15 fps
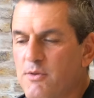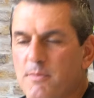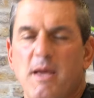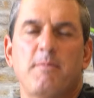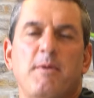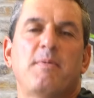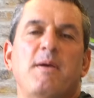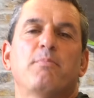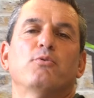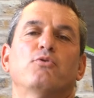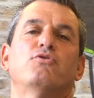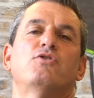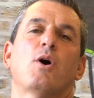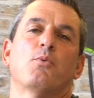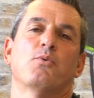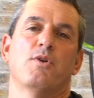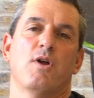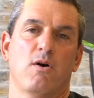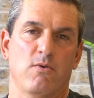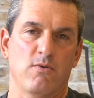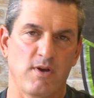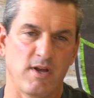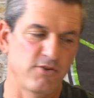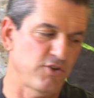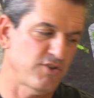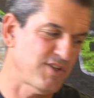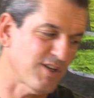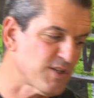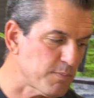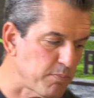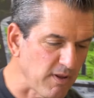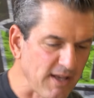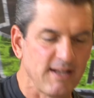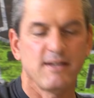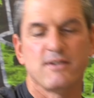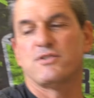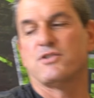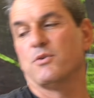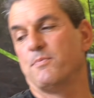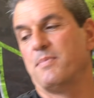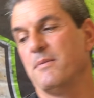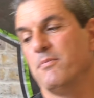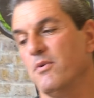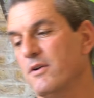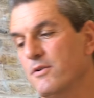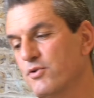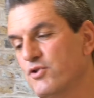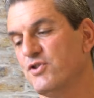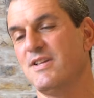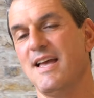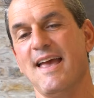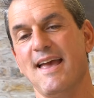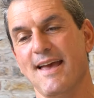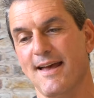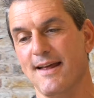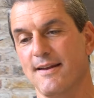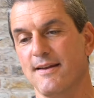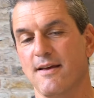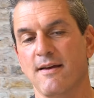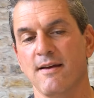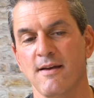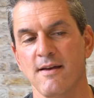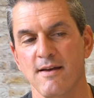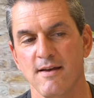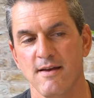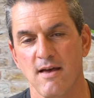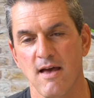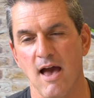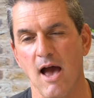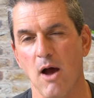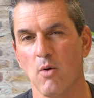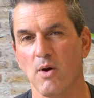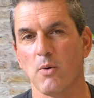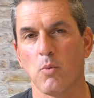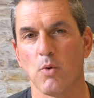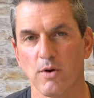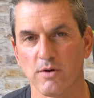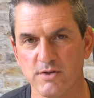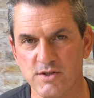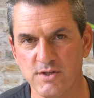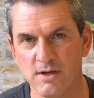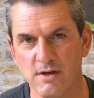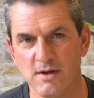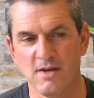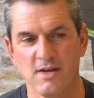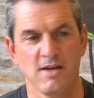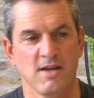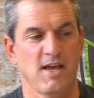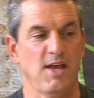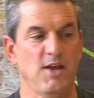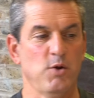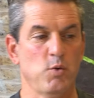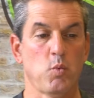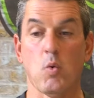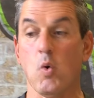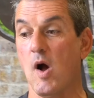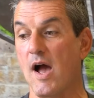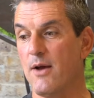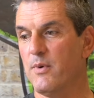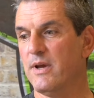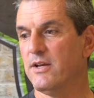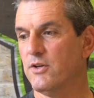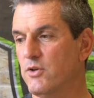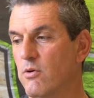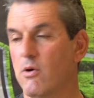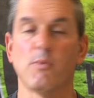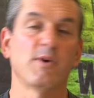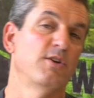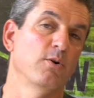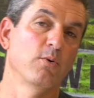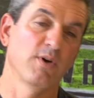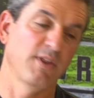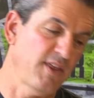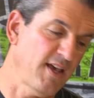that maybe people don't know and just explain it so people understand how it works and why we can do what we do with